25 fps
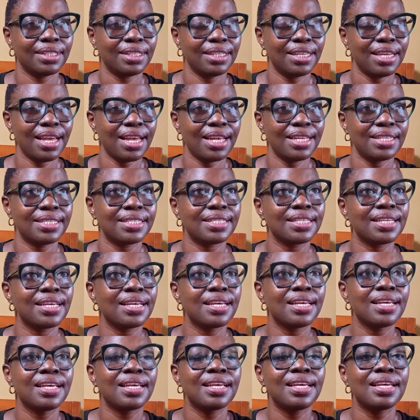Yes,
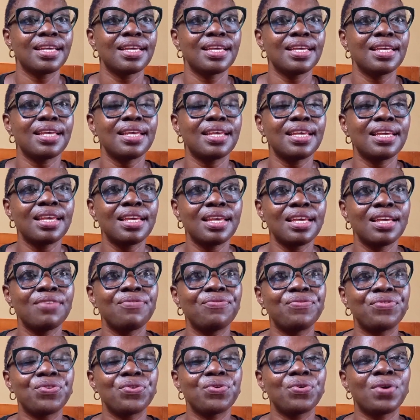
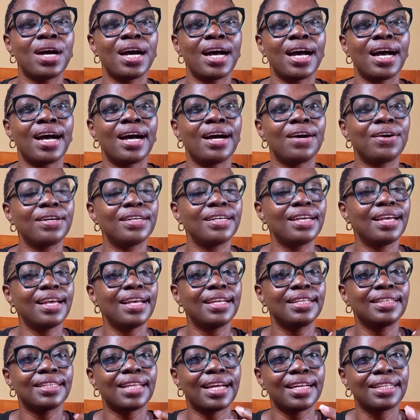if you are
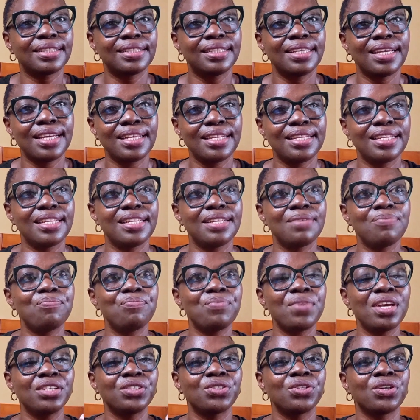
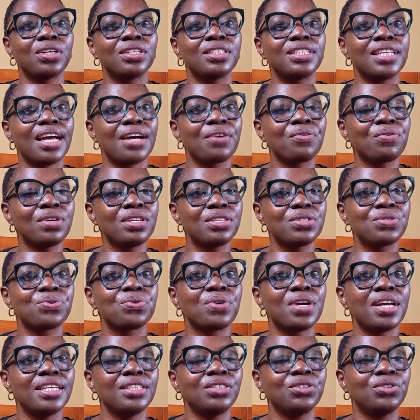entertaining, make sure they are going
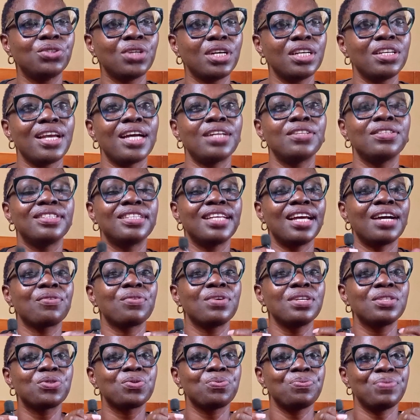to enjoy, they are
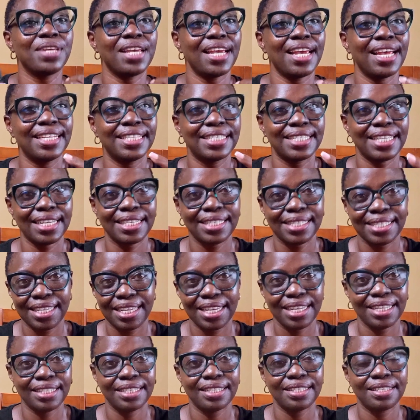going to be
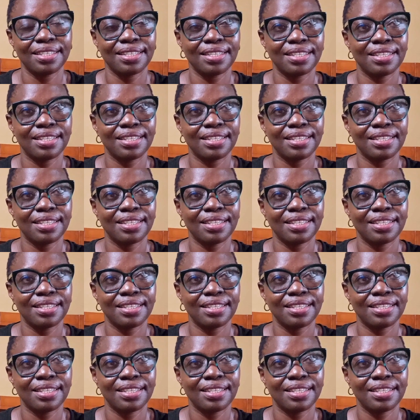entertained.